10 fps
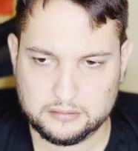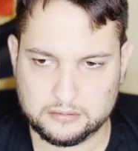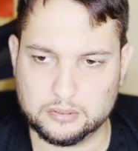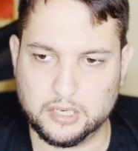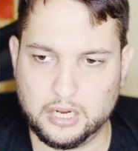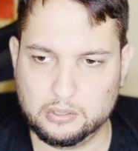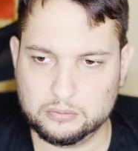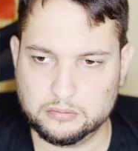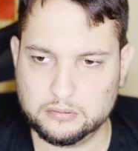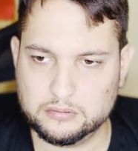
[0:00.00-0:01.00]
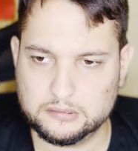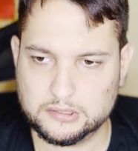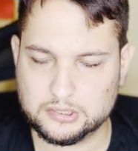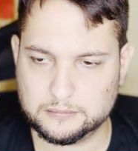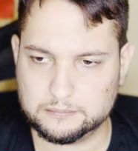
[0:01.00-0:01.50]
to how
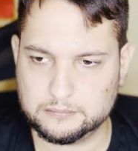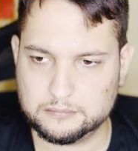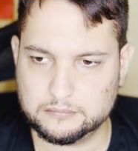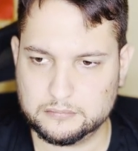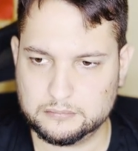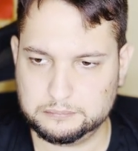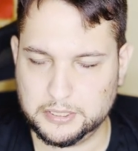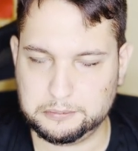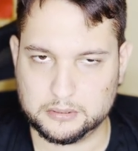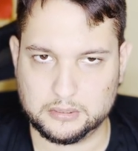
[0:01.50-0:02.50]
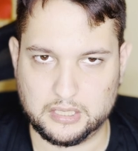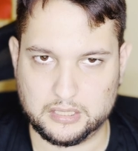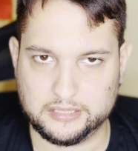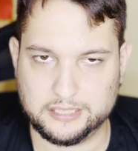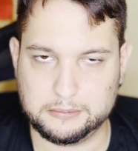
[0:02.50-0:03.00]
some people
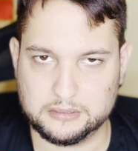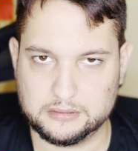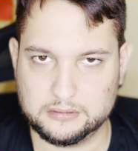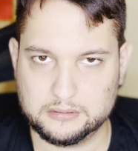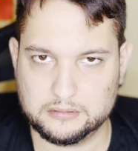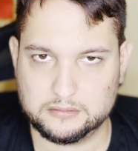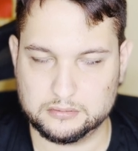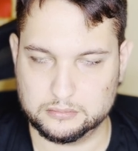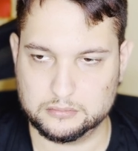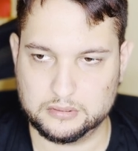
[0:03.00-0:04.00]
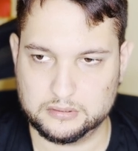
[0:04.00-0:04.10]
are able to